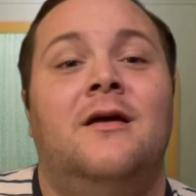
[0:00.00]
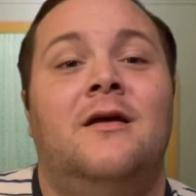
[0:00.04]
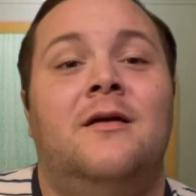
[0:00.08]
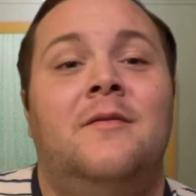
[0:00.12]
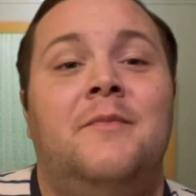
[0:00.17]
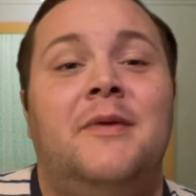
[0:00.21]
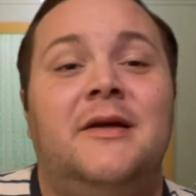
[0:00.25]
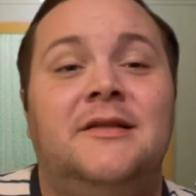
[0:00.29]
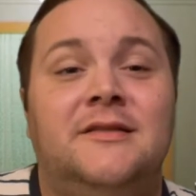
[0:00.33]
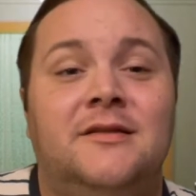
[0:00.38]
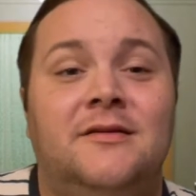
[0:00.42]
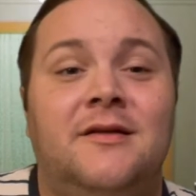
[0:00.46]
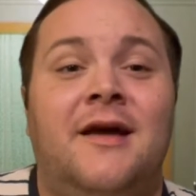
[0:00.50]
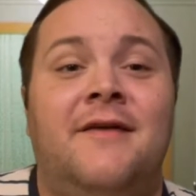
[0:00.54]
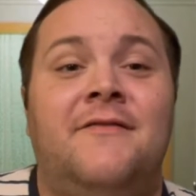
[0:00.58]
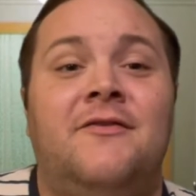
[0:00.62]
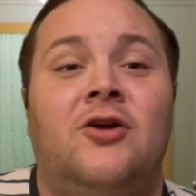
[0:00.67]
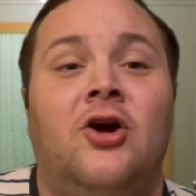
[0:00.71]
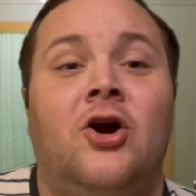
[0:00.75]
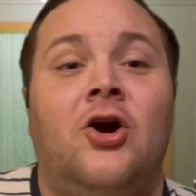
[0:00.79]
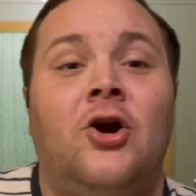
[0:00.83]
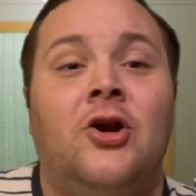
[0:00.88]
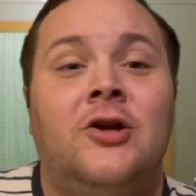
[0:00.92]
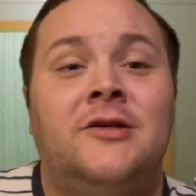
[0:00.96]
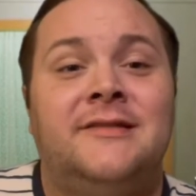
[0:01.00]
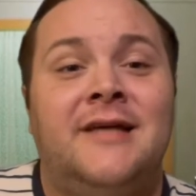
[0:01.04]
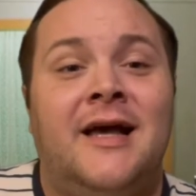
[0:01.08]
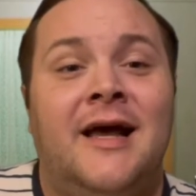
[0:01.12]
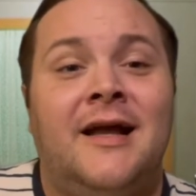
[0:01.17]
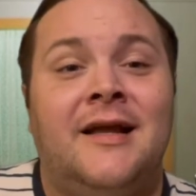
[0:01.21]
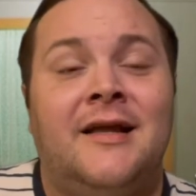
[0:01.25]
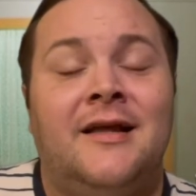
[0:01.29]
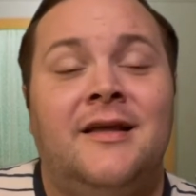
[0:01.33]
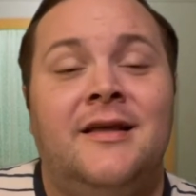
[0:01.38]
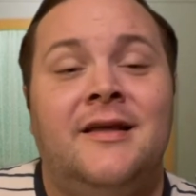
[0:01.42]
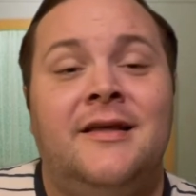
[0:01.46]
basically having a heart
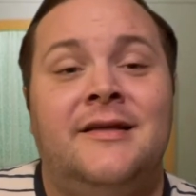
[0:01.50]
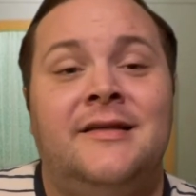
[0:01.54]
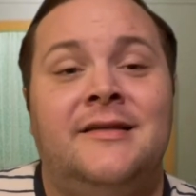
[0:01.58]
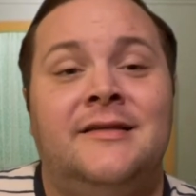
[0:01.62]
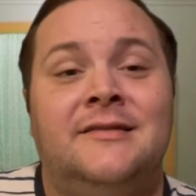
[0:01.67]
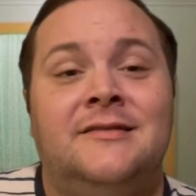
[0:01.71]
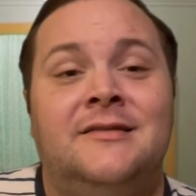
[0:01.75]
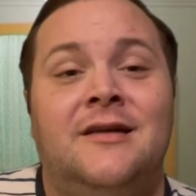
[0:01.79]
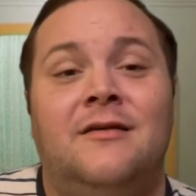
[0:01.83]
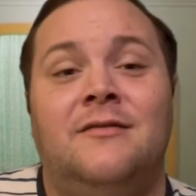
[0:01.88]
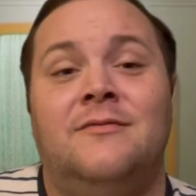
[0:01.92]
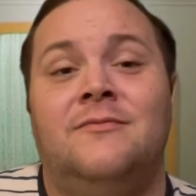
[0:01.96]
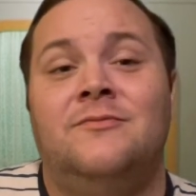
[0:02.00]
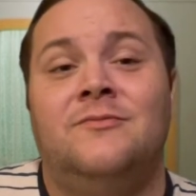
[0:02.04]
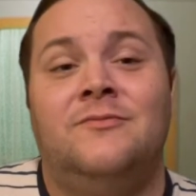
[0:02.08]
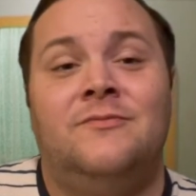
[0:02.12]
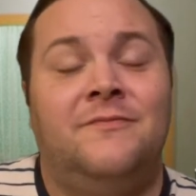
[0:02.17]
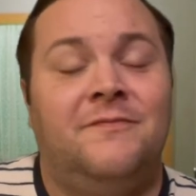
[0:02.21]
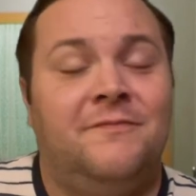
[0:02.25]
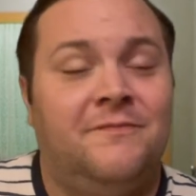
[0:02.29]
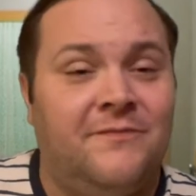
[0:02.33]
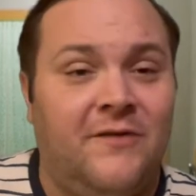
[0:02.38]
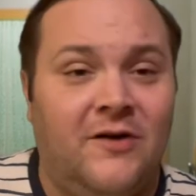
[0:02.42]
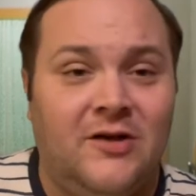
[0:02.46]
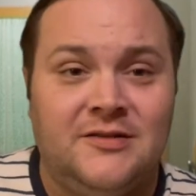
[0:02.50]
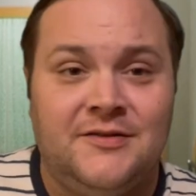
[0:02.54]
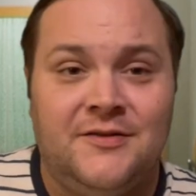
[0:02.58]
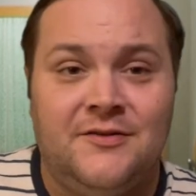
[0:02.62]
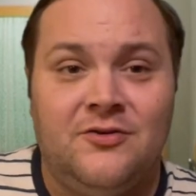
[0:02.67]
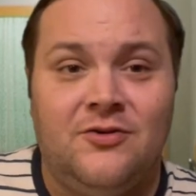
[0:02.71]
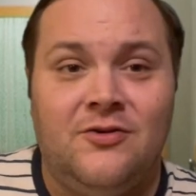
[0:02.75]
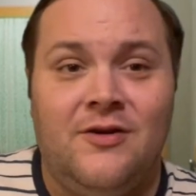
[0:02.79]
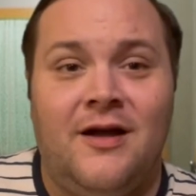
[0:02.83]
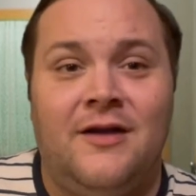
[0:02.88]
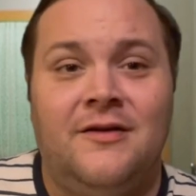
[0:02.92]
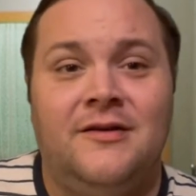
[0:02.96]
attack. He's falls on the
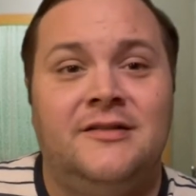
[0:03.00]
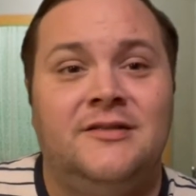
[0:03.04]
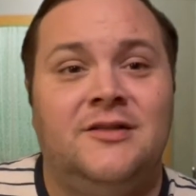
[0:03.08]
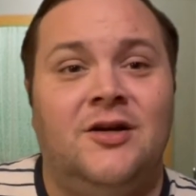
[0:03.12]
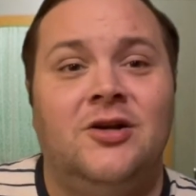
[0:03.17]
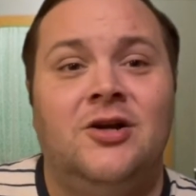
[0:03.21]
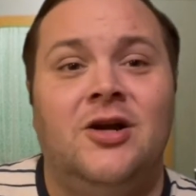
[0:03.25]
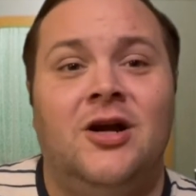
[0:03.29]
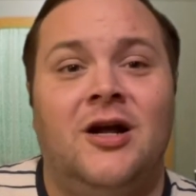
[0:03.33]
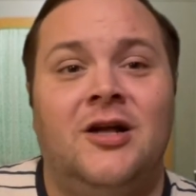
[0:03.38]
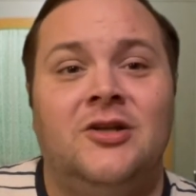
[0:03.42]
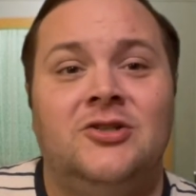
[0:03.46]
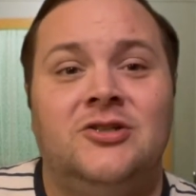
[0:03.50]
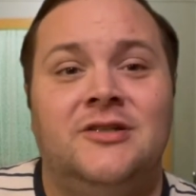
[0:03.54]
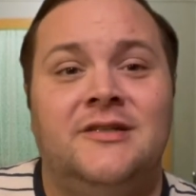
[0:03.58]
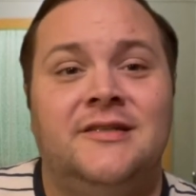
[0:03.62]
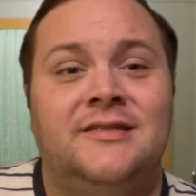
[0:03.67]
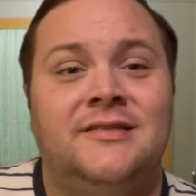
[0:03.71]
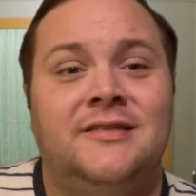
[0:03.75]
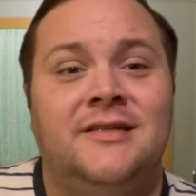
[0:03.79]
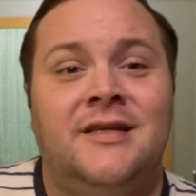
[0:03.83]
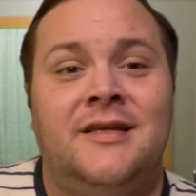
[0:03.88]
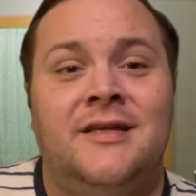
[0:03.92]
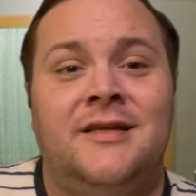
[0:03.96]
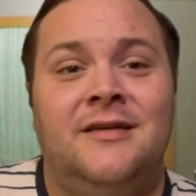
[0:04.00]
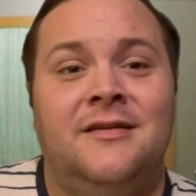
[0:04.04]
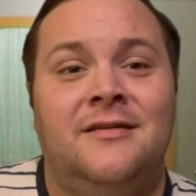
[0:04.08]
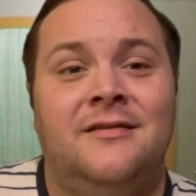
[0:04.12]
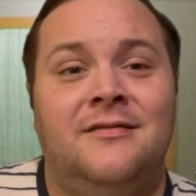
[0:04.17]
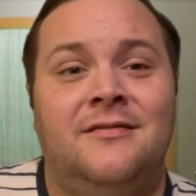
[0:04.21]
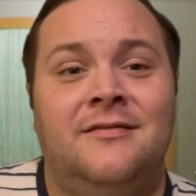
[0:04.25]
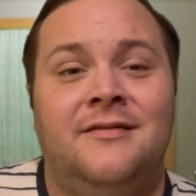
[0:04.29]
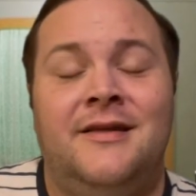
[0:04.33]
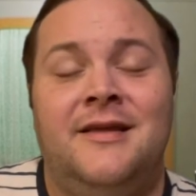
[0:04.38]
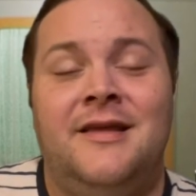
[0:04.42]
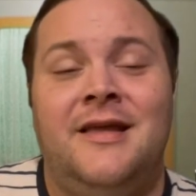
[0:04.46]
ground, he's unconscious,
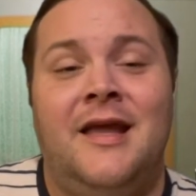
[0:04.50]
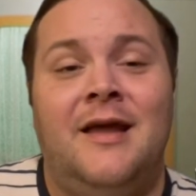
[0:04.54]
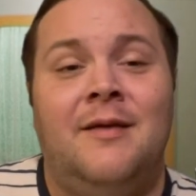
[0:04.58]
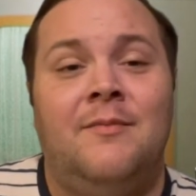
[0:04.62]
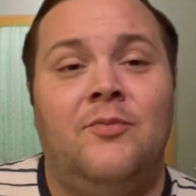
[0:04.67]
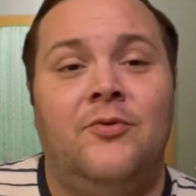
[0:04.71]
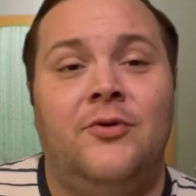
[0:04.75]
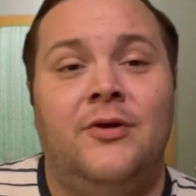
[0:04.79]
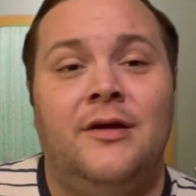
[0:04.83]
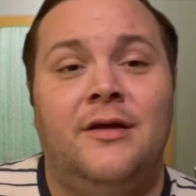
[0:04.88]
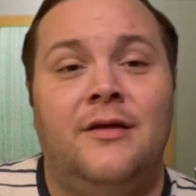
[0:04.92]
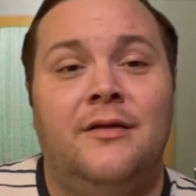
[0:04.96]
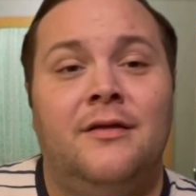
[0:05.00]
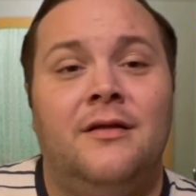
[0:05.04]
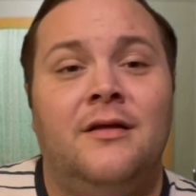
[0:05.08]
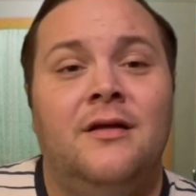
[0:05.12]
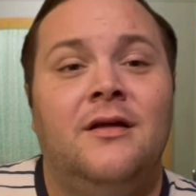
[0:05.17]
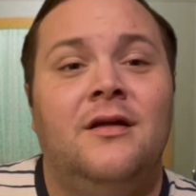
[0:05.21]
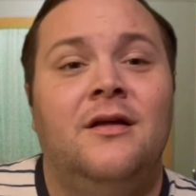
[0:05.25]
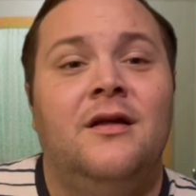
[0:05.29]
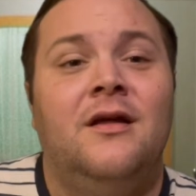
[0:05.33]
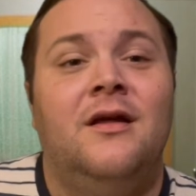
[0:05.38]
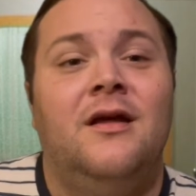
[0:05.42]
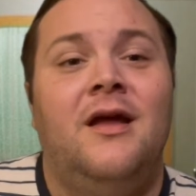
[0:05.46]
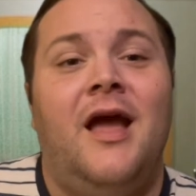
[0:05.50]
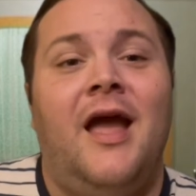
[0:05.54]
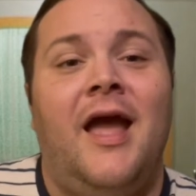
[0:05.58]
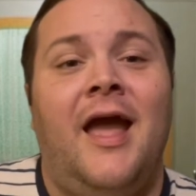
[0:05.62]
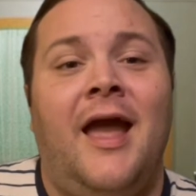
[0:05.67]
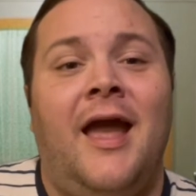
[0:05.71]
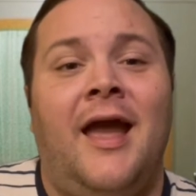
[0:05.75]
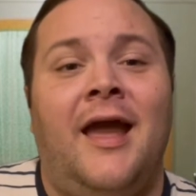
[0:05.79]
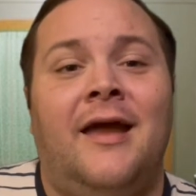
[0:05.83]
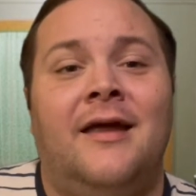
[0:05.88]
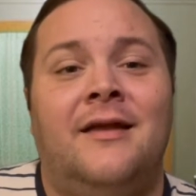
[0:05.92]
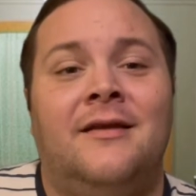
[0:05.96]
he can't breathe,
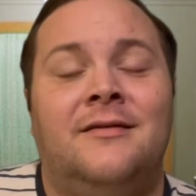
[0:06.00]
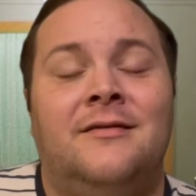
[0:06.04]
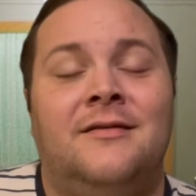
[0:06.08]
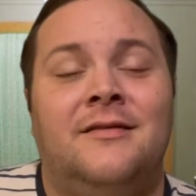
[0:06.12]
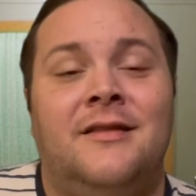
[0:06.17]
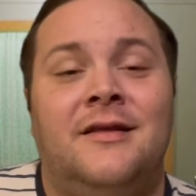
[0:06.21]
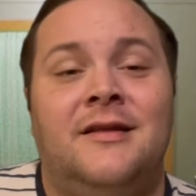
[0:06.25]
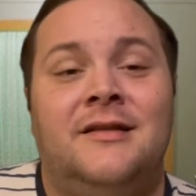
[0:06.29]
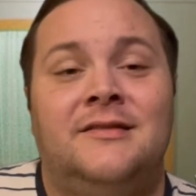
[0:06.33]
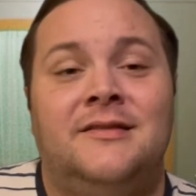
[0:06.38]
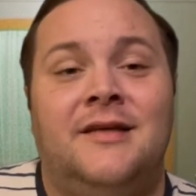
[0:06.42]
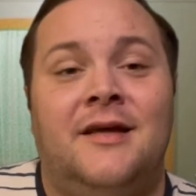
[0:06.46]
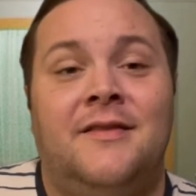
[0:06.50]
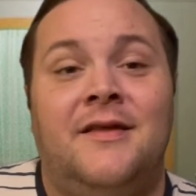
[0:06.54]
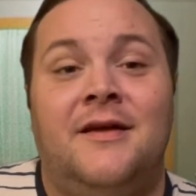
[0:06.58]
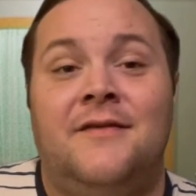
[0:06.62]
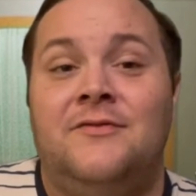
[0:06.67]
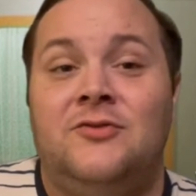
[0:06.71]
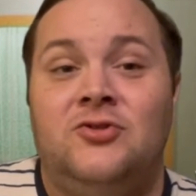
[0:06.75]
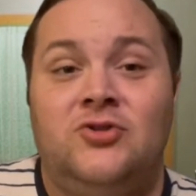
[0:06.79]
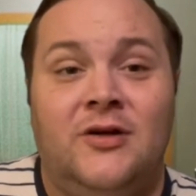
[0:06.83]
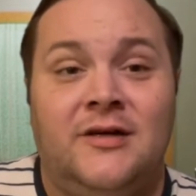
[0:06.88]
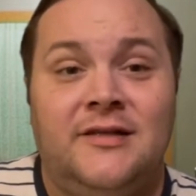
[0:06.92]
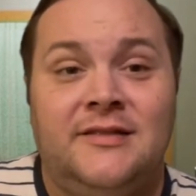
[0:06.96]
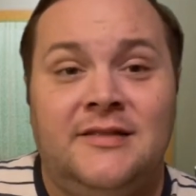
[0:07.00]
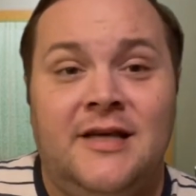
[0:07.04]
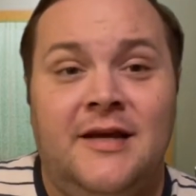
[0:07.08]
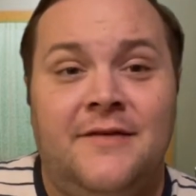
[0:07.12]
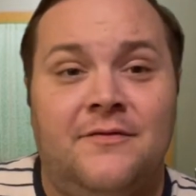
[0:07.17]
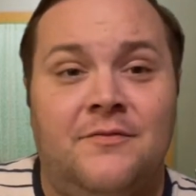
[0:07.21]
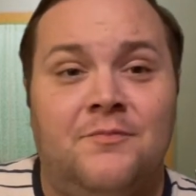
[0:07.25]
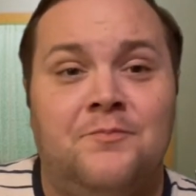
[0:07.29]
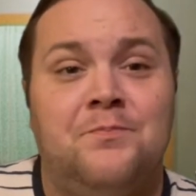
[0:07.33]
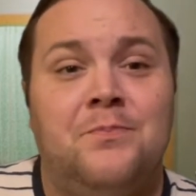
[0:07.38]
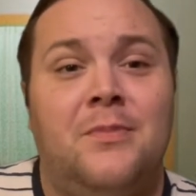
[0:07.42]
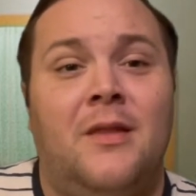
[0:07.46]
and they decide they have to try to save
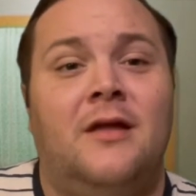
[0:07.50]
him.